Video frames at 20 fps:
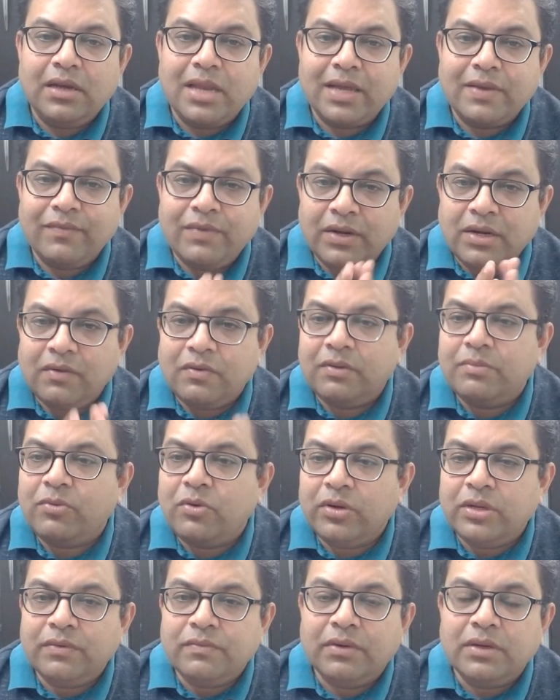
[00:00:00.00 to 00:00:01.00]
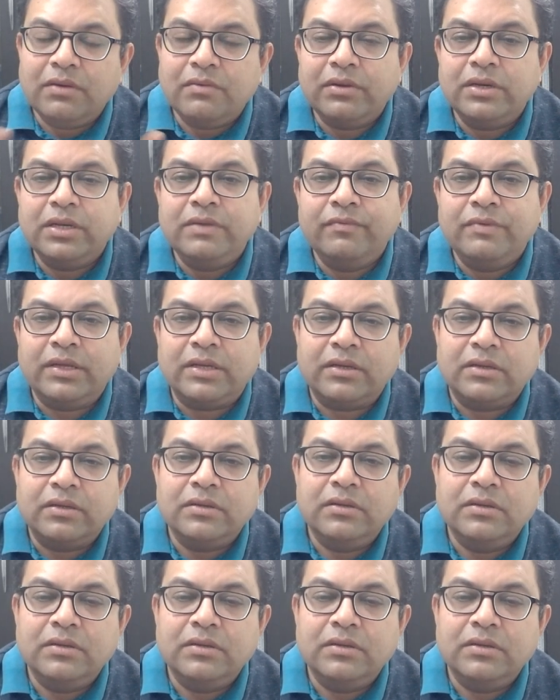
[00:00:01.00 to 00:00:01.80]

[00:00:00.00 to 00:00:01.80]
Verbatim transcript: like one hour morning one hour evening